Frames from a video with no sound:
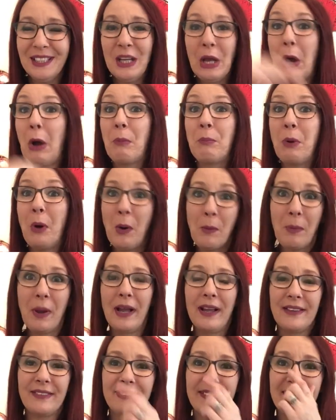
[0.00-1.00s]
I'll pop it
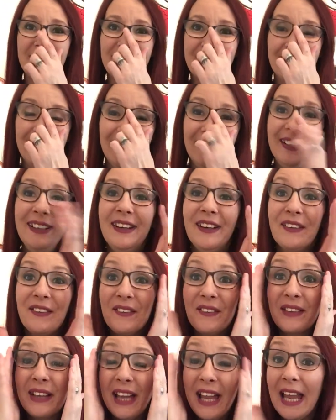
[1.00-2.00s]
in there.
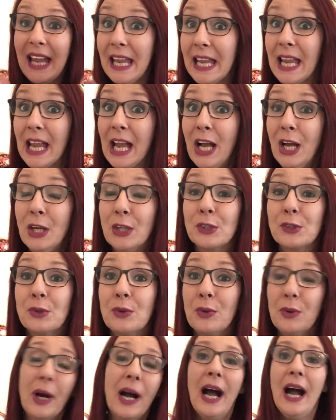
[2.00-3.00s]
Okay,
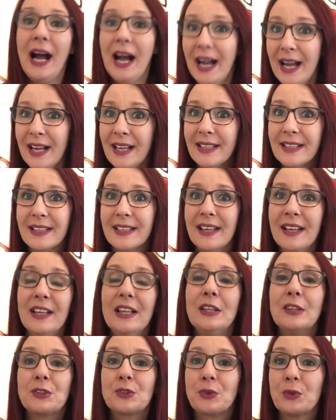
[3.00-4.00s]
so hi.
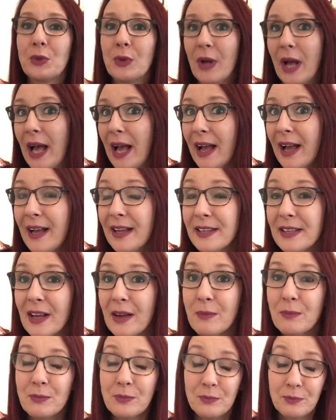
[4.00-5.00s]
So I
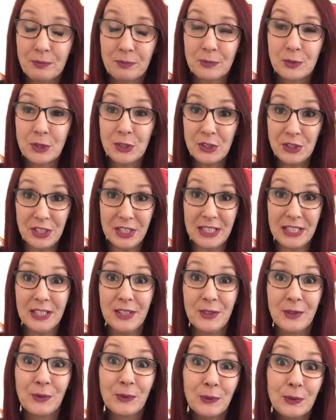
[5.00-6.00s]
am today
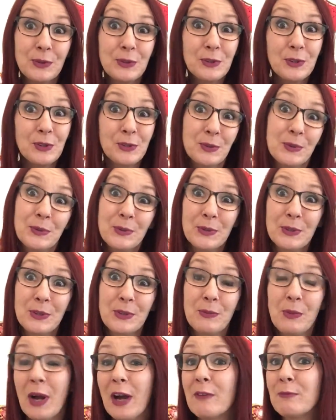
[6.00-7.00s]
going to show you
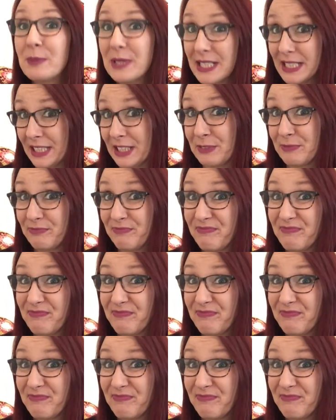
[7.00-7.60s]
what I've been knitting.